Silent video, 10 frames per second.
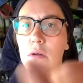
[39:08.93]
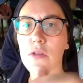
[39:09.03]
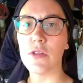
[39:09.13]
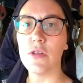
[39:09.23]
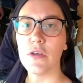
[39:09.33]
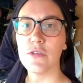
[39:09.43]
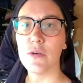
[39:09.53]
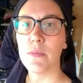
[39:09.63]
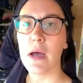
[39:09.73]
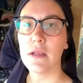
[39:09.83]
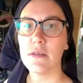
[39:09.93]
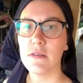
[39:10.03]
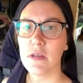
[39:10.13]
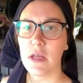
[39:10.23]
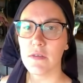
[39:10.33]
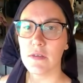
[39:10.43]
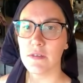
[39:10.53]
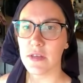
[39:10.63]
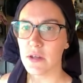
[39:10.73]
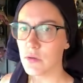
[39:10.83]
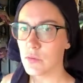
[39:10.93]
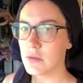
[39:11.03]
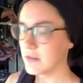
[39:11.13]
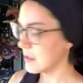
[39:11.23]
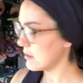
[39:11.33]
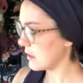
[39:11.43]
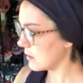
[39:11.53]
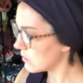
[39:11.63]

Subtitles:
does your malice still have the sandalwood scent? I don't